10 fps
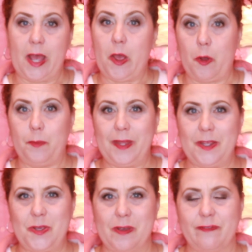I hope
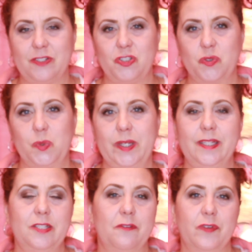that you have
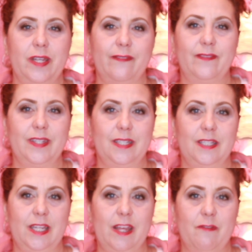enjoyed. Don't forget
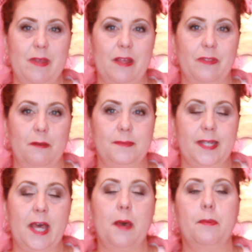to give me a thumbs
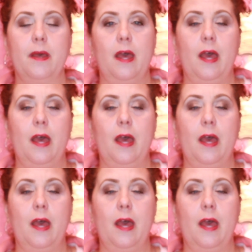up.